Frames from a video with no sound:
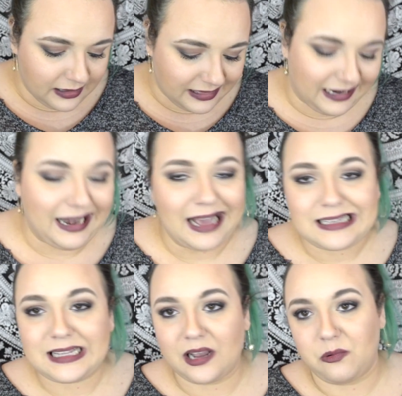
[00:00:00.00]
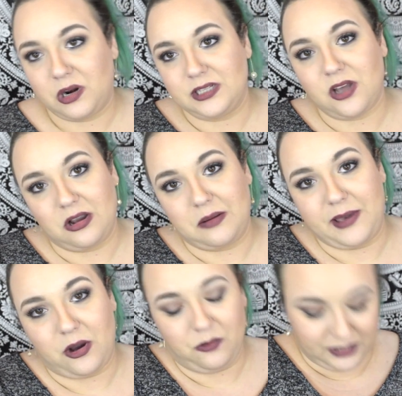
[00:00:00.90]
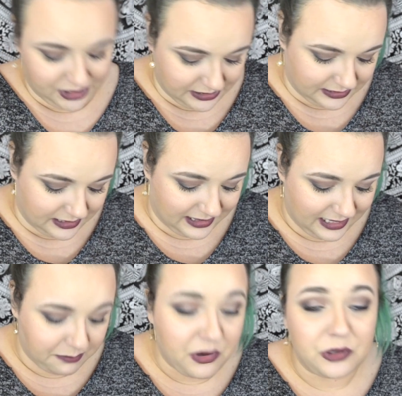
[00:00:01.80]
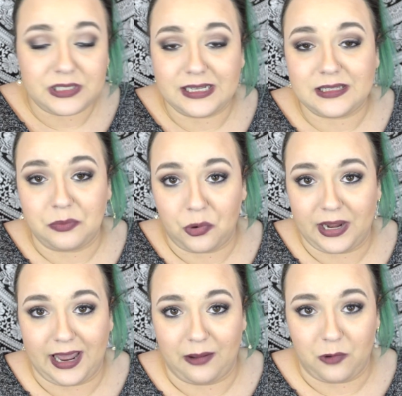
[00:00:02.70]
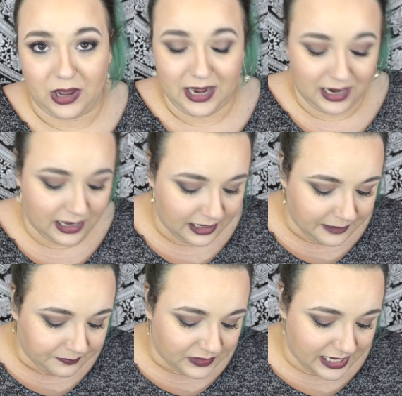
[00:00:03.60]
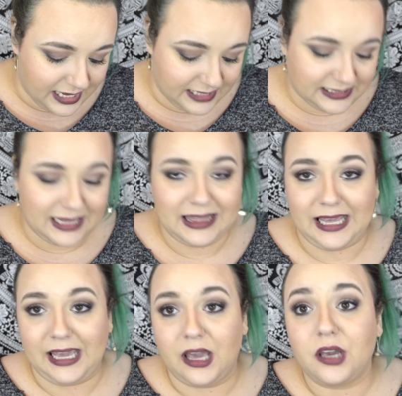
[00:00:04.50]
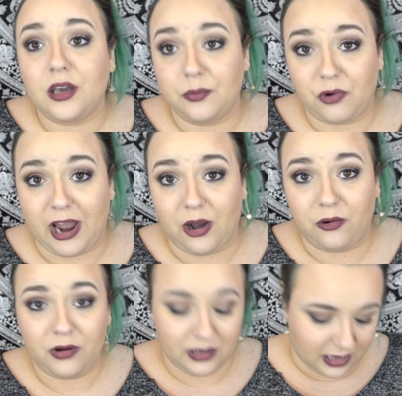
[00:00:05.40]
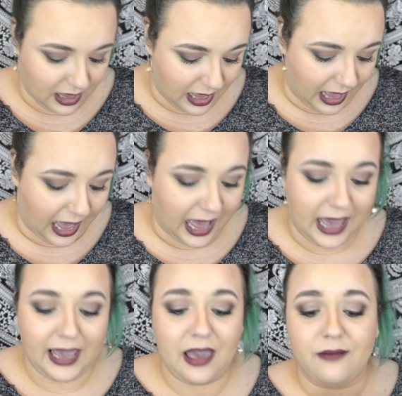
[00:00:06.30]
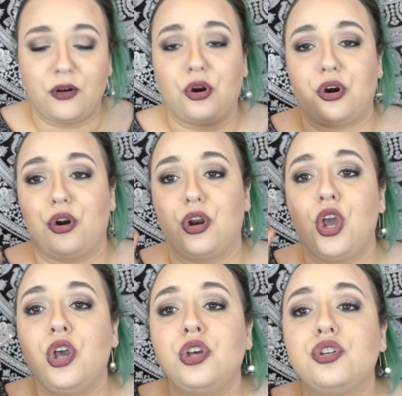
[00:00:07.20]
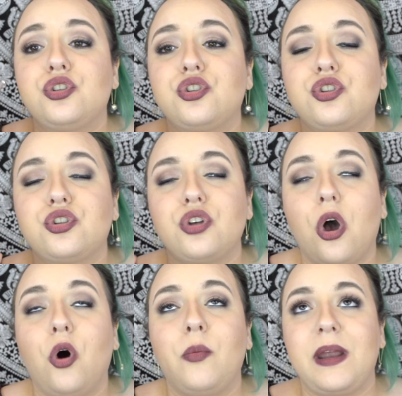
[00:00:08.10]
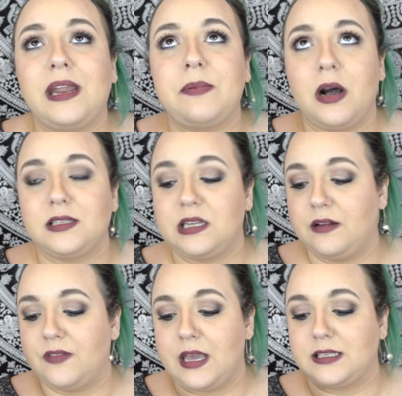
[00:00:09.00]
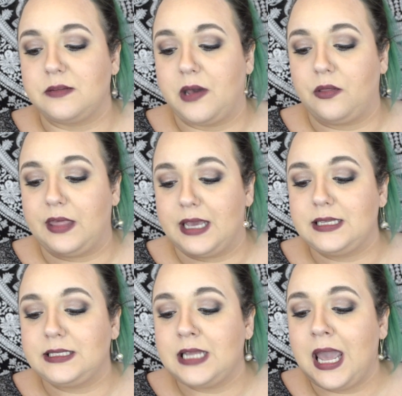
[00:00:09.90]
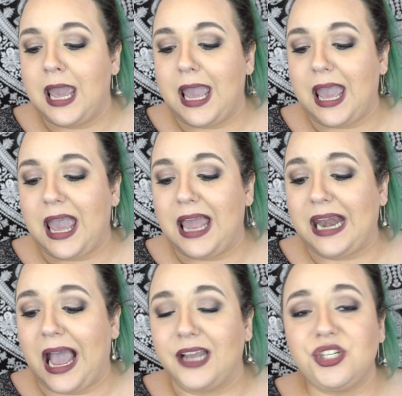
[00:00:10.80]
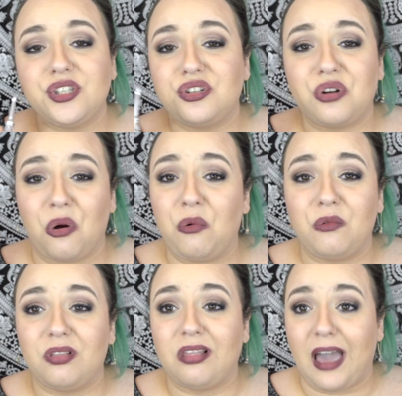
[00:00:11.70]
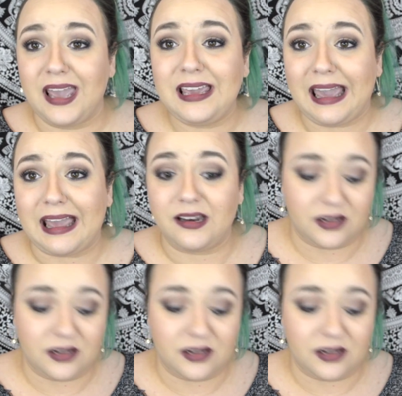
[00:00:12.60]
The next thing I want to talk about, which is the most disappointing one, is the KaBrow. I have heard so many positive things about this and I just don't like it.